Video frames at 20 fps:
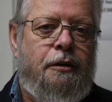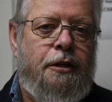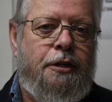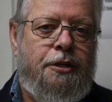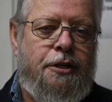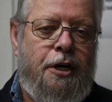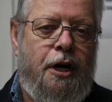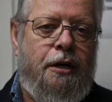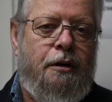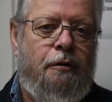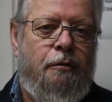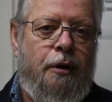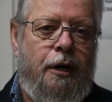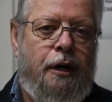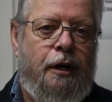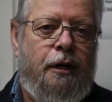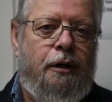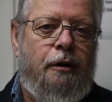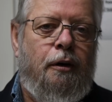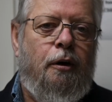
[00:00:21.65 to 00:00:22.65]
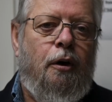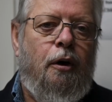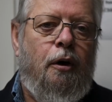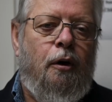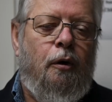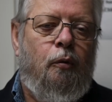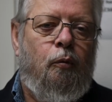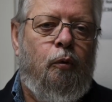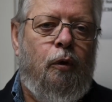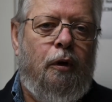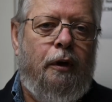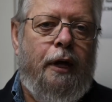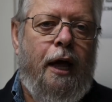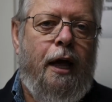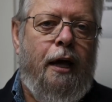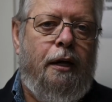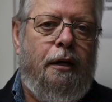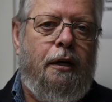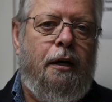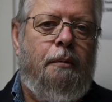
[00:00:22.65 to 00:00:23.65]
generated, will
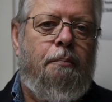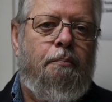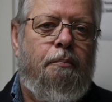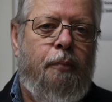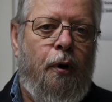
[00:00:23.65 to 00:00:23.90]
end up